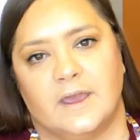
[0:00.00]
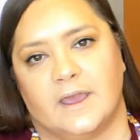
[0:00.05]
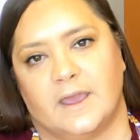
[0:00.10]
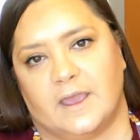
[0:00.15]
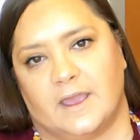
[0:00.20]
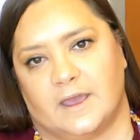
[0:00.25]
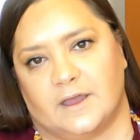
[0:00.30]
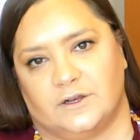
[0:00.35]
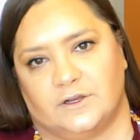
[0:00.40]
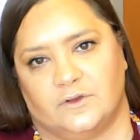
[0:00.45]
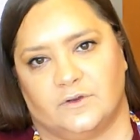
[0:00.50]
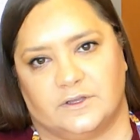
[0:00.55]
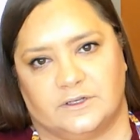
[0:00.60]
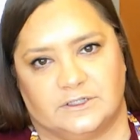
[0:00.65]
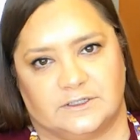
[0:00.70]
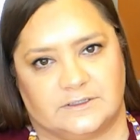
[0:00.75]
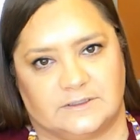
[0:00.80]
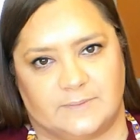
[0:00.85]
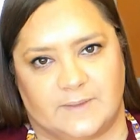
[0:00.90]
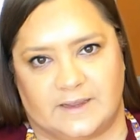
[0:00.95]
and you can
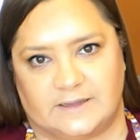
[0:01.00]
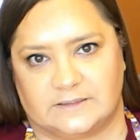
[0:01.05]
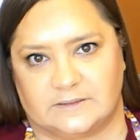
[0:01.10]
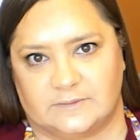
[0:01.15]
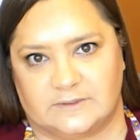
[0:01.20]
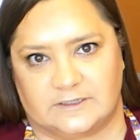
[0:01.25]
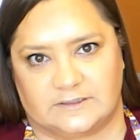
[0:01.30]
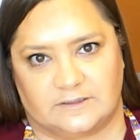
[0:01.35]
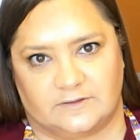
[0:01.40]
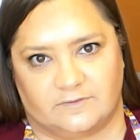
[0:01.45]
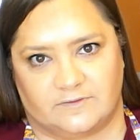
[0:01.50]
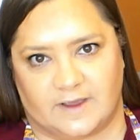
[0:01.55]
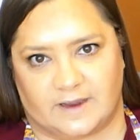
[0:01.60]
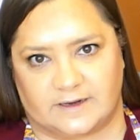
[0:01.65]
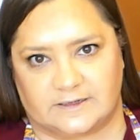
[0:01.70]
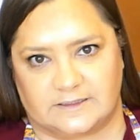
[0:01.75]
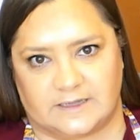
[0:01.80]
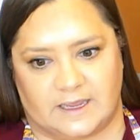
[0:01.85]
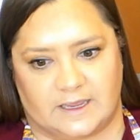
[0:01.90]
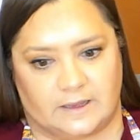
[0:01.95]
just make some
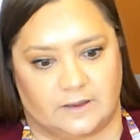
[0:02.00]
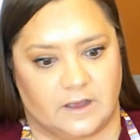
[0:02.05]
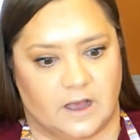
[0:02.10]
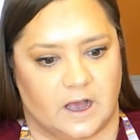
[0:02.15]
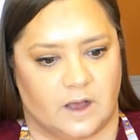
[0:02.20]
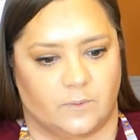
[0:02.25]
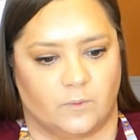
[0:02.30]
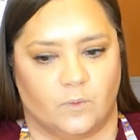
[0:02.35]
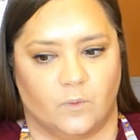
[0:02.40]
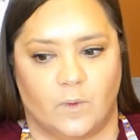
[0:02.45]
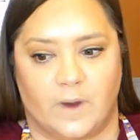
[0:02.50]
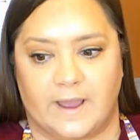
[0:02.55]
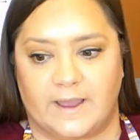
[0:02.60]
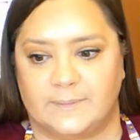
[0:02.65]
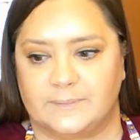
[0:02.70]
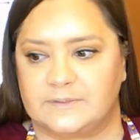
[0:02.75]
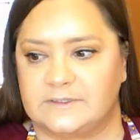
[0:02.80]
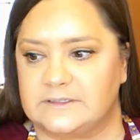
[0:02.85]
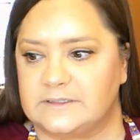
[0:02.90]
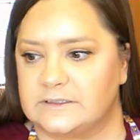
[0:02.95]
disinfecting
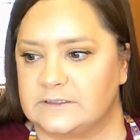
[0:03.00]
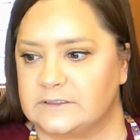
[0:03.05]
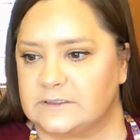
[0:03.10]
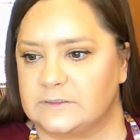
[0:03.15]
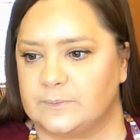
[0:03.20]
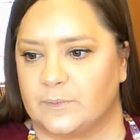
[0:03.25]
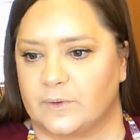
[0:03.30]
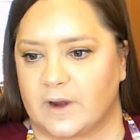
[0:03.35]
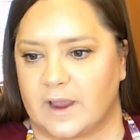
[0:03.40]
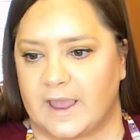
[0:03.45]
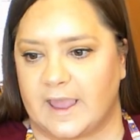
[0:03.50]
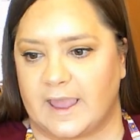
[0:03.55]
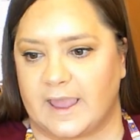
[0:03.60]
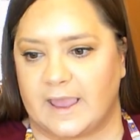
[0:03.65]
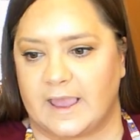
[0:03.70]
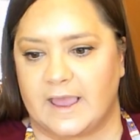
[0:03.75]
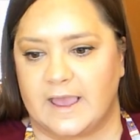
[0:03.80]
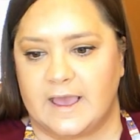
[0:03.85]
wipes, spray,